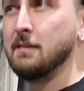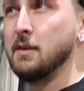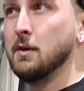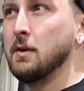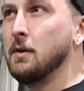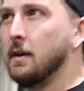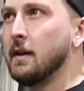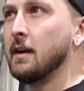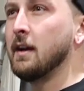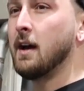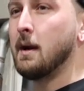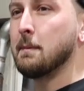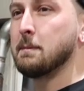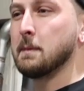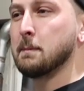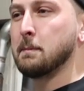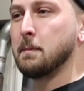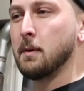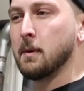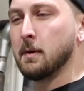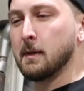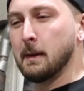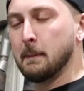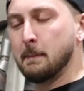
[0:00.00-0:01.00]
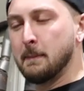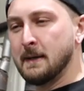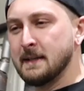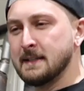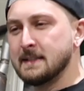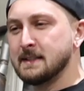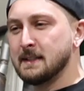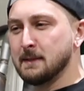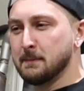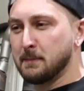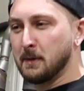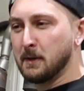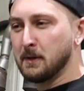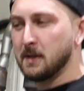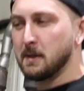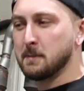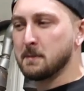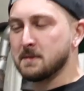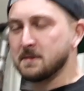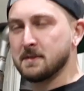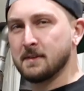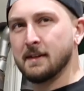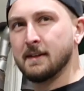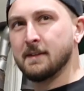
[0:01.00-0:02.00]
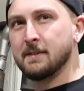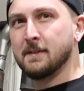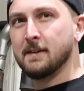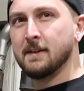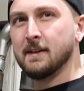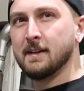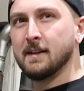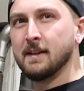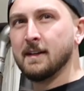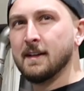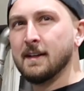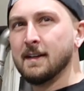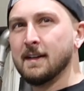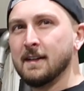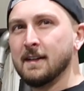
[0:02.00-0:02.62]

if you look it up, the the piston part numbers are different.